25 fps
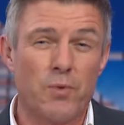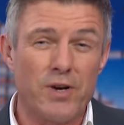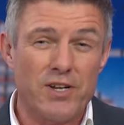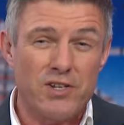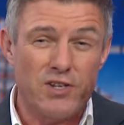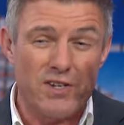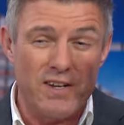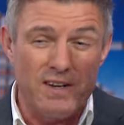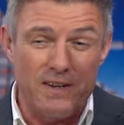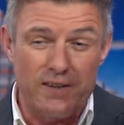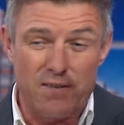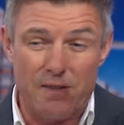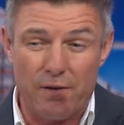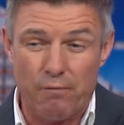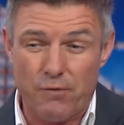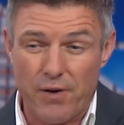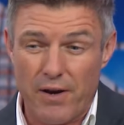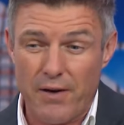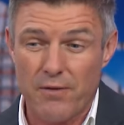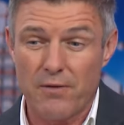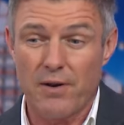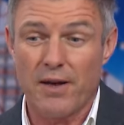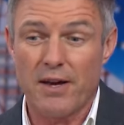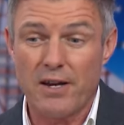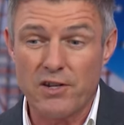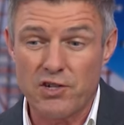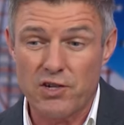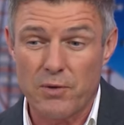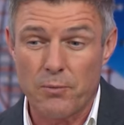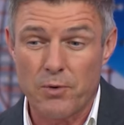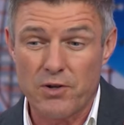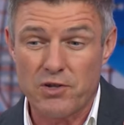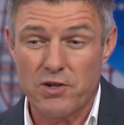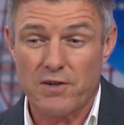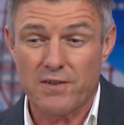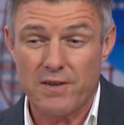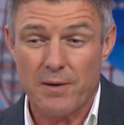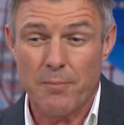which is the foundation
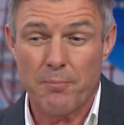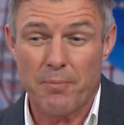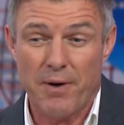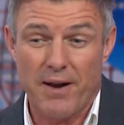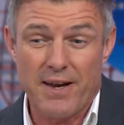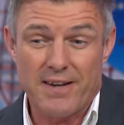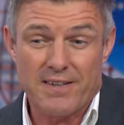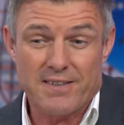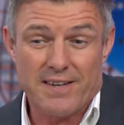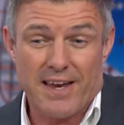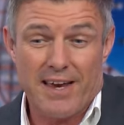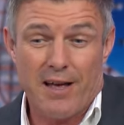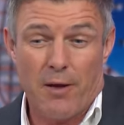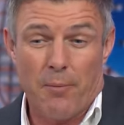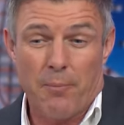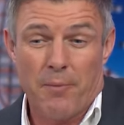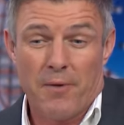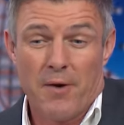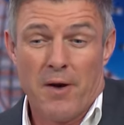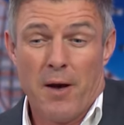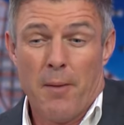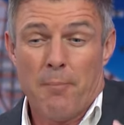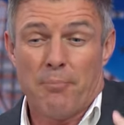which is in place to help